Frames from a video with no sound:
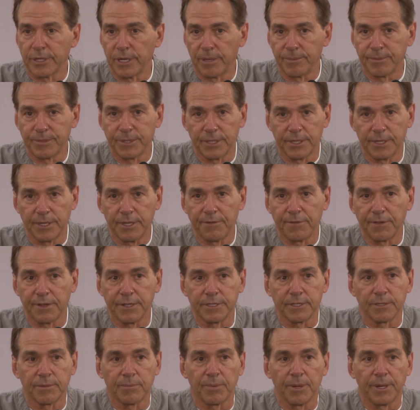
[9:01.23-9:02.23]
helps the
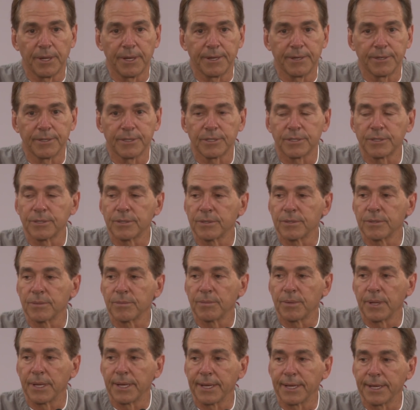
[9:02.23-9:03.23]
defensive players
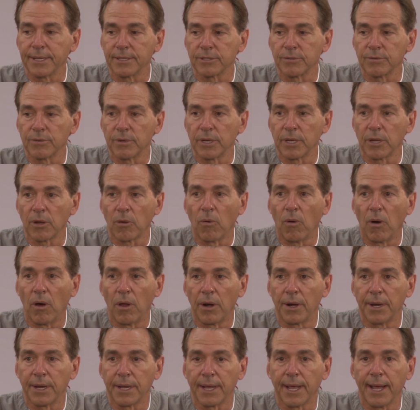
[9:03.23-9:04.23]
play against really
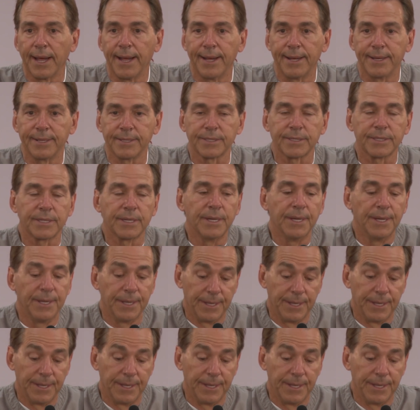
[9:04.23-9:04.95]
quality guys,